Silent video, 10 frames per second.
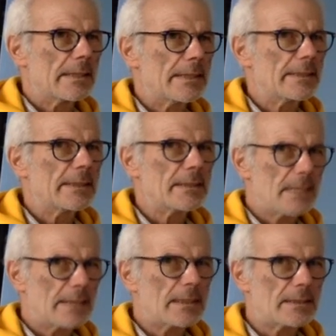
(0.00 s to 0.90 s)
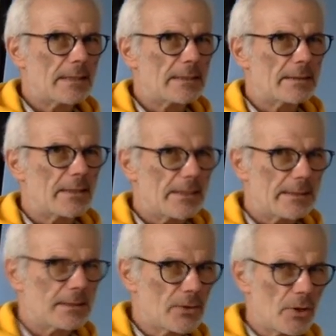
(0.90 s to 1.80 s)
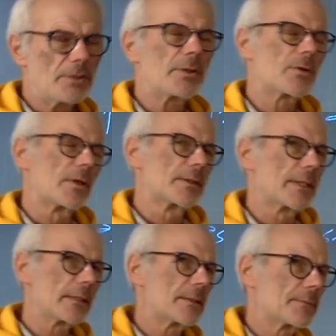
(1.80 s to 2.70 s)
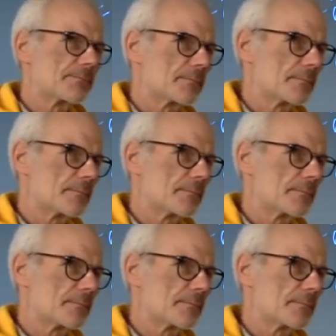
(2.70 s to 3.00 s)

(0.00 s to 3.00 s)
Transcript: It is, as I said, it's not a contract.